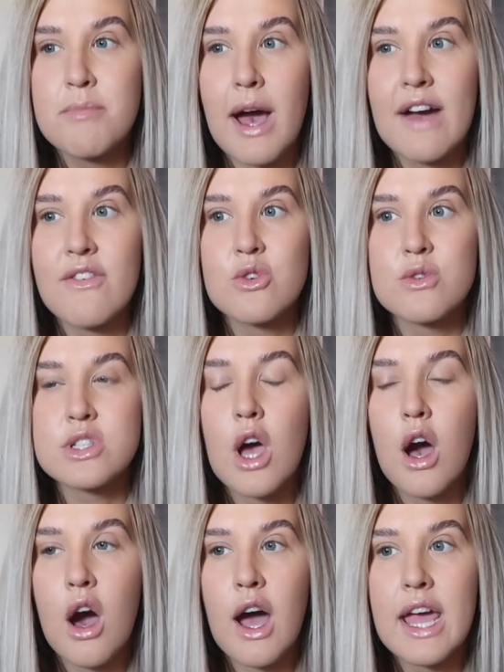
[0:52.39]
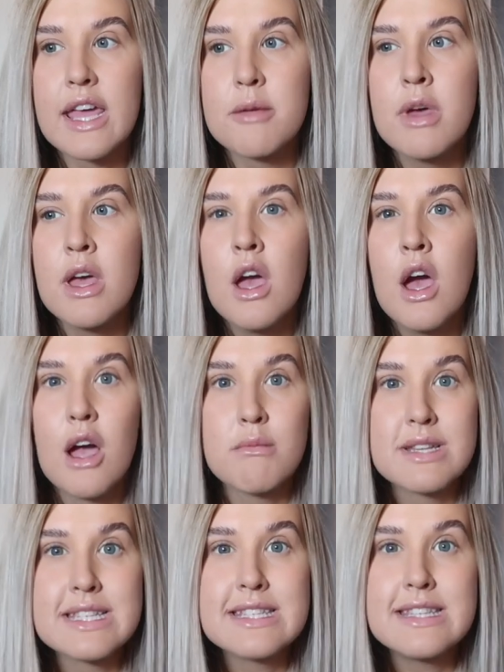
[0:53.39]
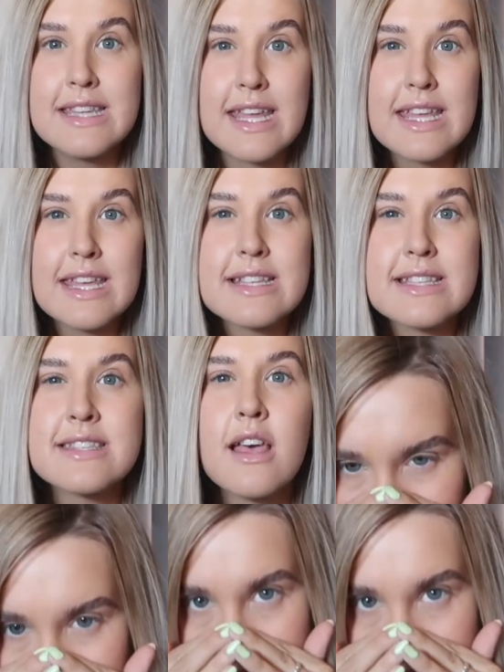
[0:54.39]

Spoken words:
but I haven't got time. I'm gonna sneeze.